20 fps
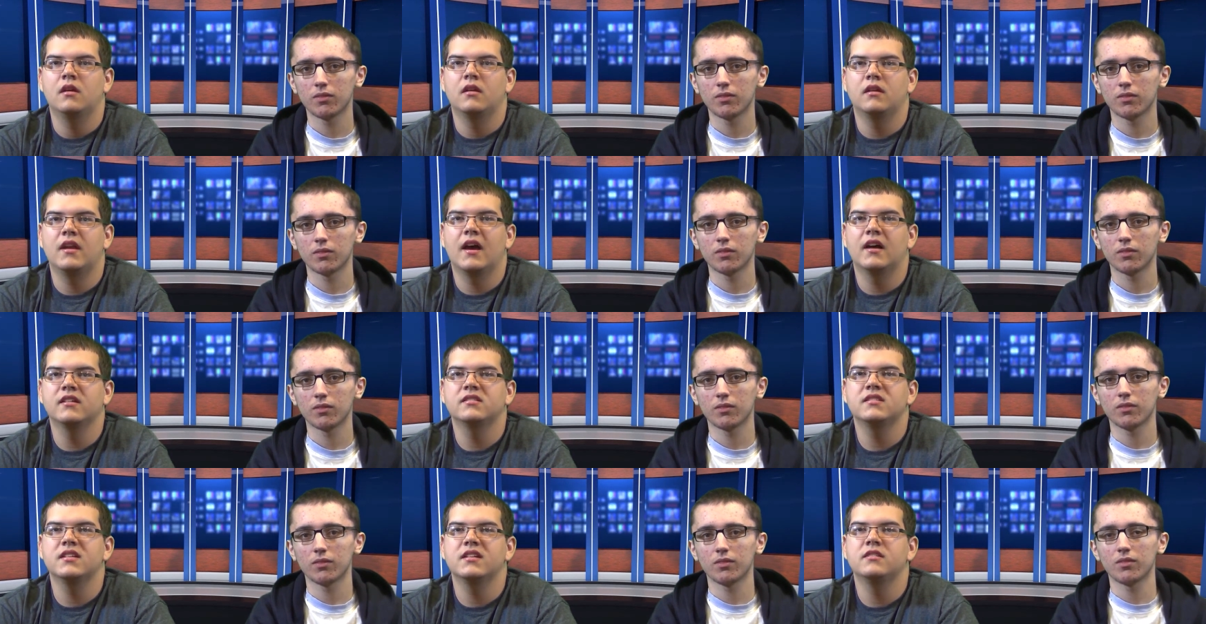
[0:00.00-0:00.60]

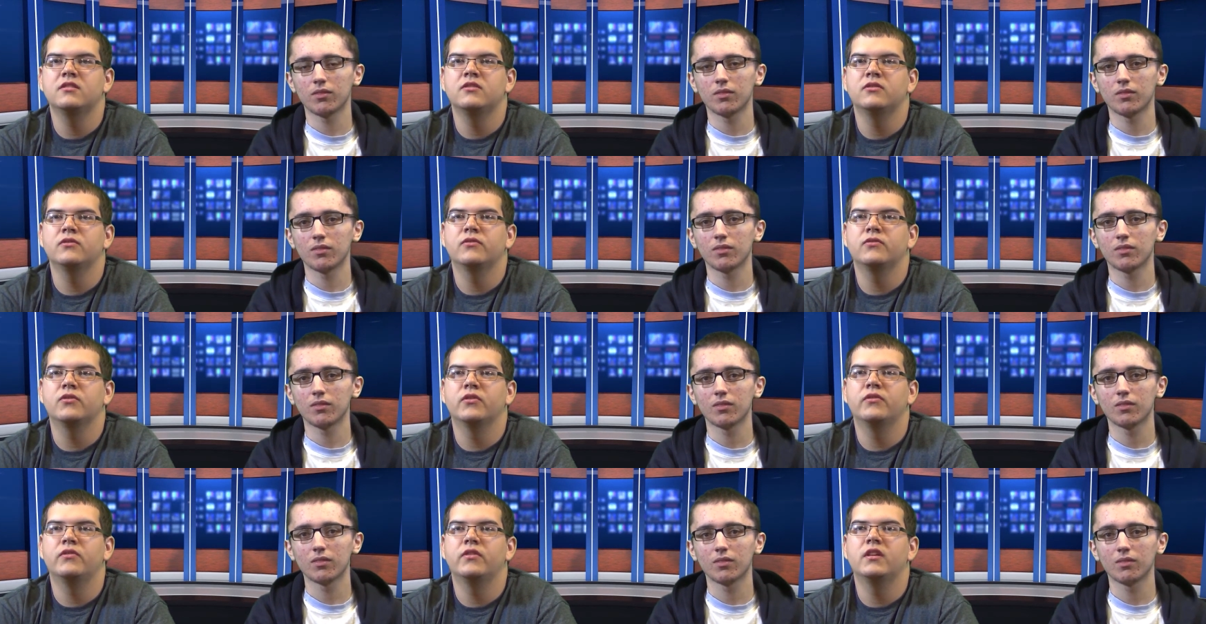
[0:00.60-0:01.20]
Speaker 1: Now stay tuned
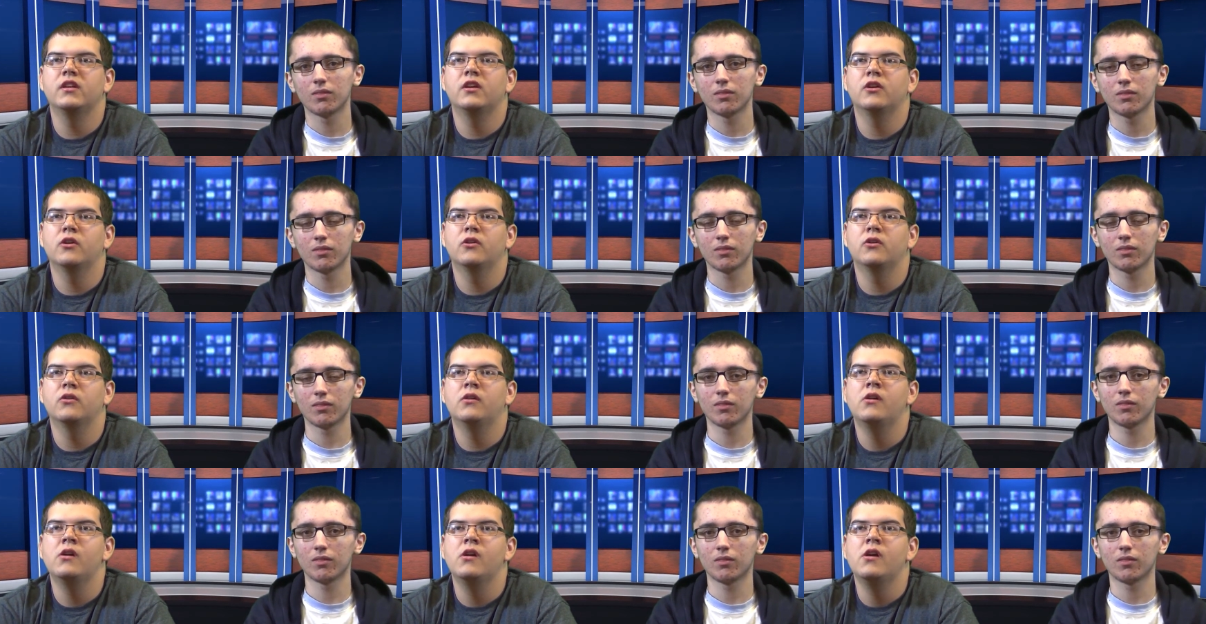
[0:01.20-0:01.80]
for a
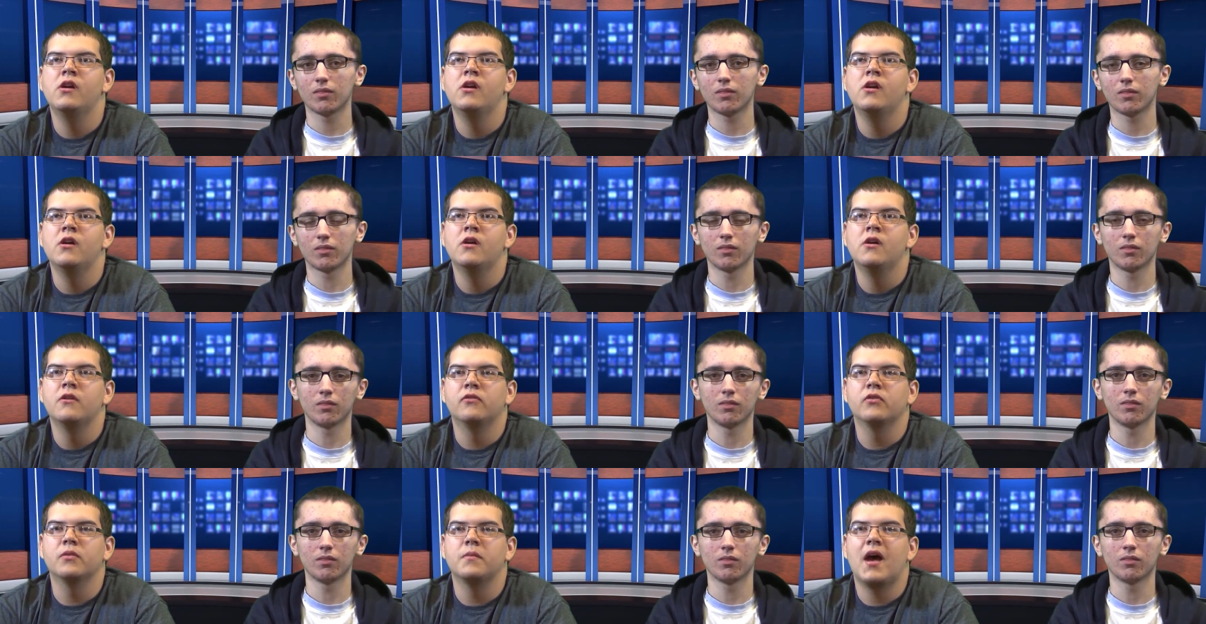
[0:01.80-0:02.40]
video
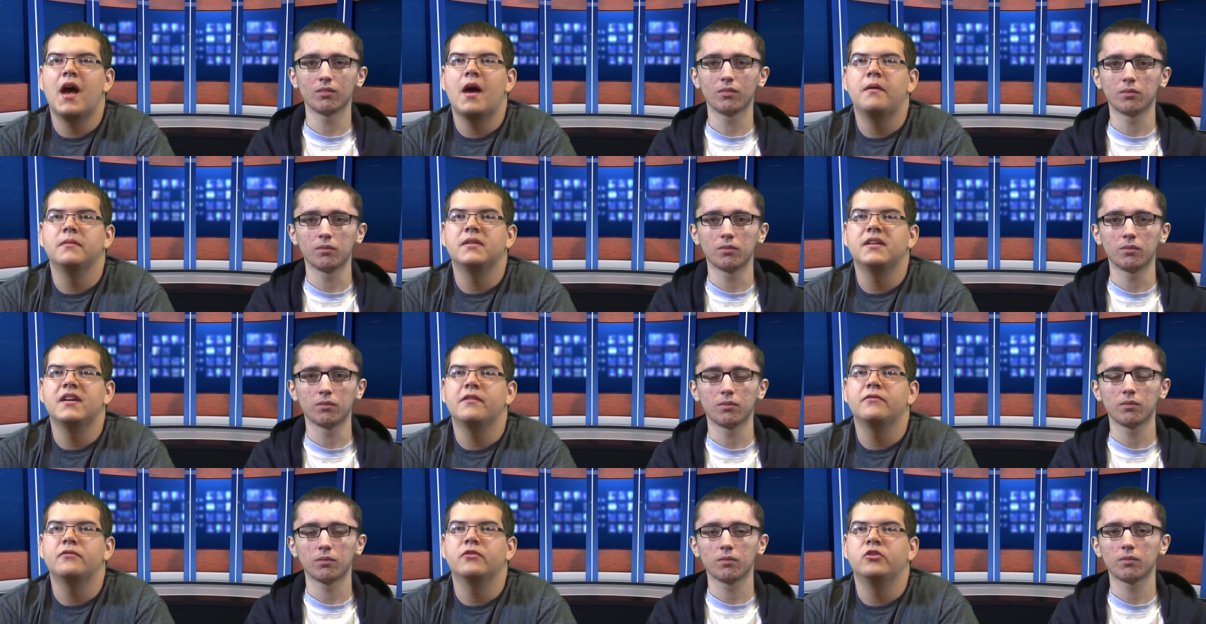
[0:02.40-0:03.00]
from
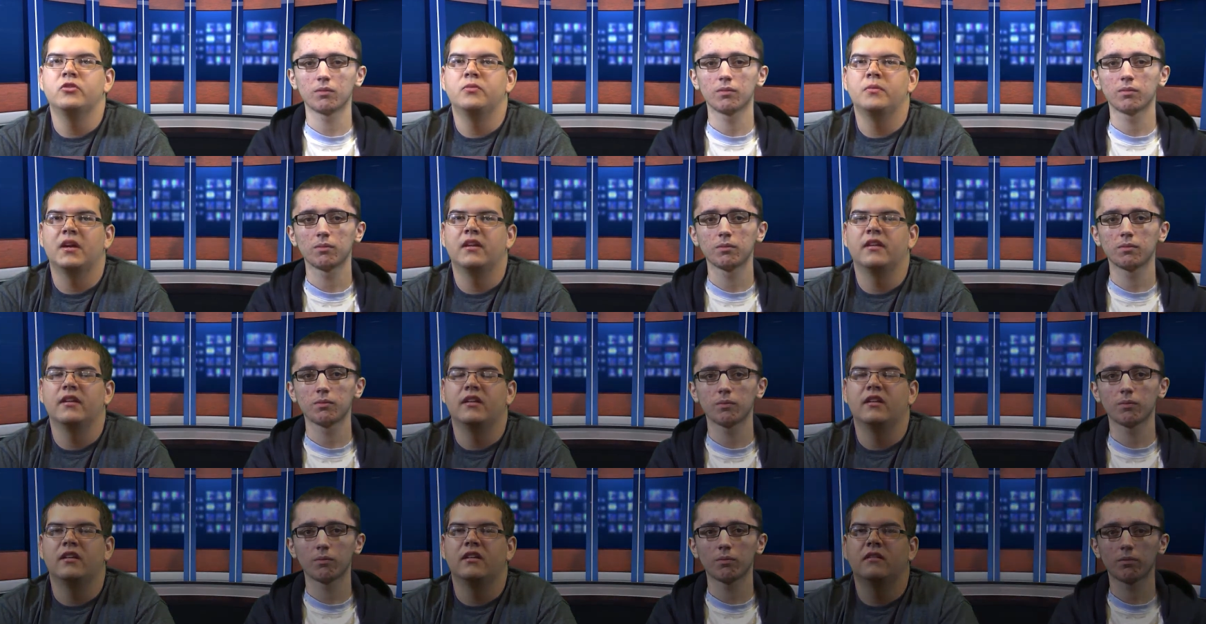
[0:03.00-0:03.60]
Habitat for
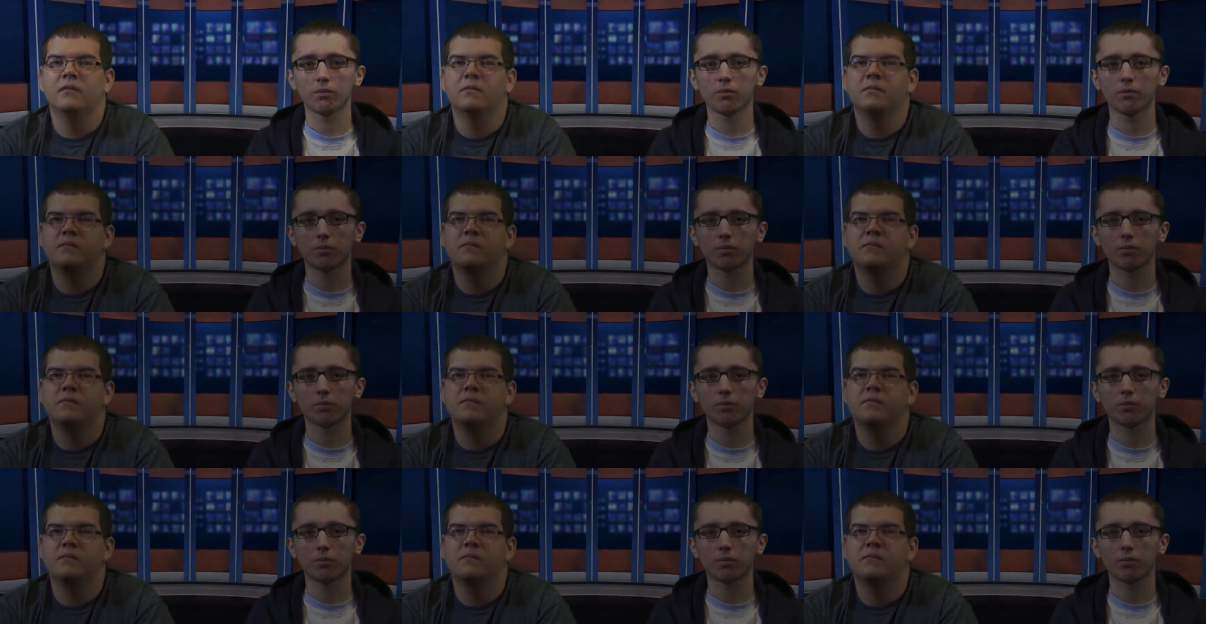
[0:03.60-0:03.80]
Humanity.